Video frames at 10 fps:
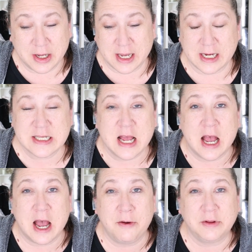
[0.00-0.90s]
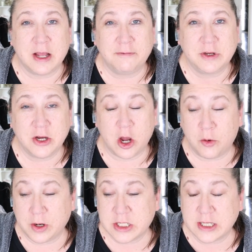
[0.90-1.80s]
guys. I would love to
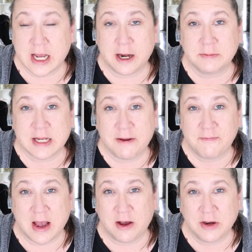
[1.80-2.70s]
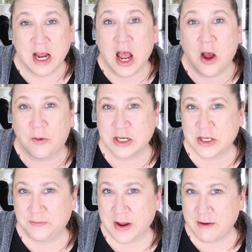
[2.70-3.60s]
know which of the items I found was
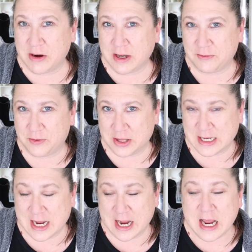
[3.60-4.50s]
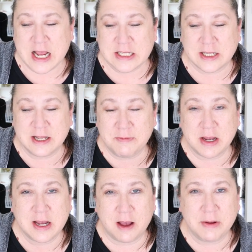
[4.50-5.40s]
your favorite for the day. So leave me
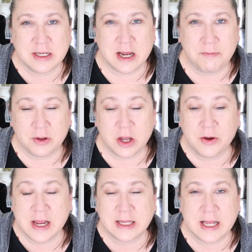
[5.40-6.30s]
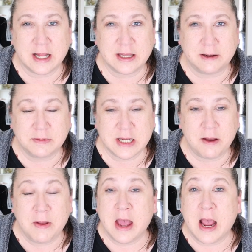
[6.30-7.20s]
a comment down below, hit that thumbs
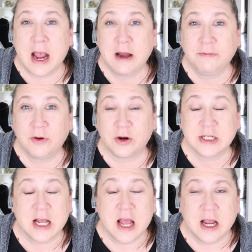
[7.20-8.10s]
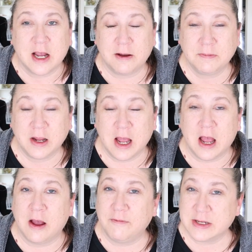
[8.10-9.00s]
up, and of course, come
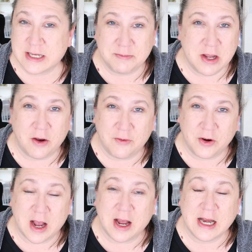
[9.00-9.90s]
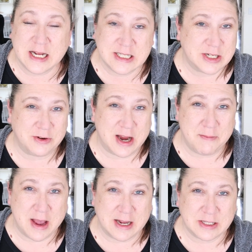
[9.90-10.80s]
visit me over on
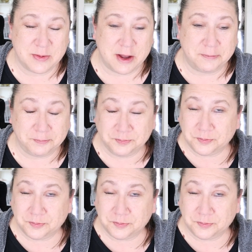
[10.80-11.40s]
Instagram as well.